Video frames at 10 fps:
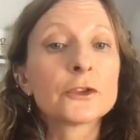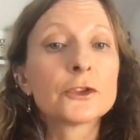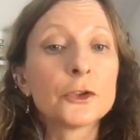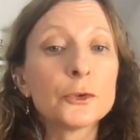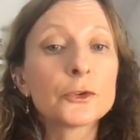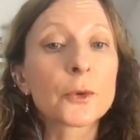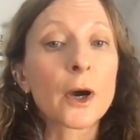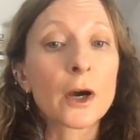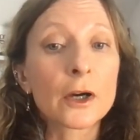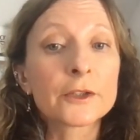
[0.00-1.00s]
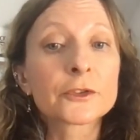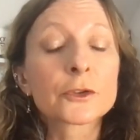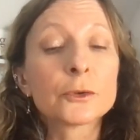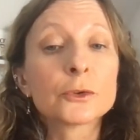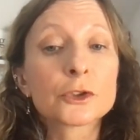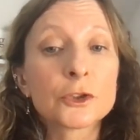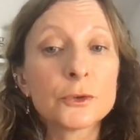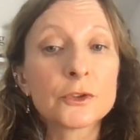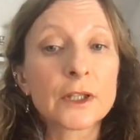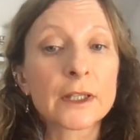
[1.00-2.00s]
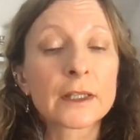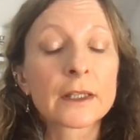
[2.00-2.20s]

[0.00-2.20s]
due to a high school shooting.